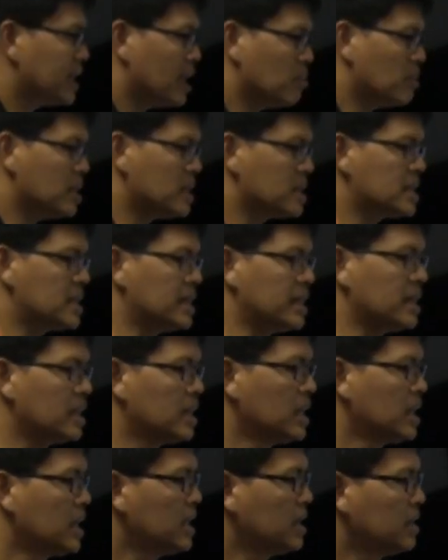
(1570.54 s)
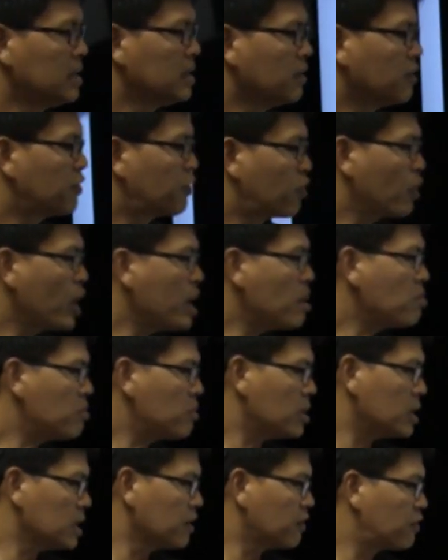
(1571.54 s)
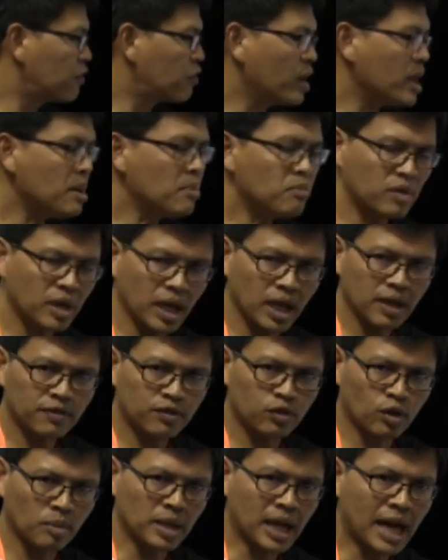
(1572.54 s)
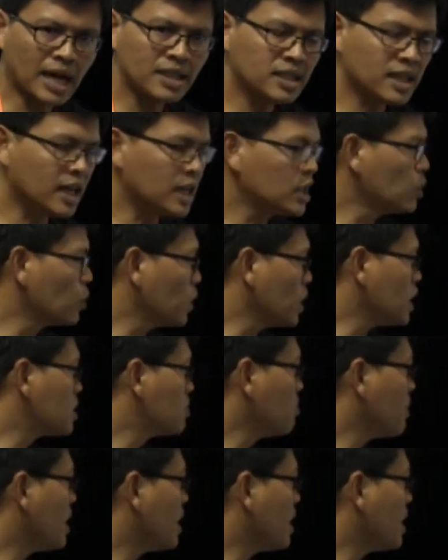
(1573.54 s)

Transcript: that means the frame rate from the iscan Duo is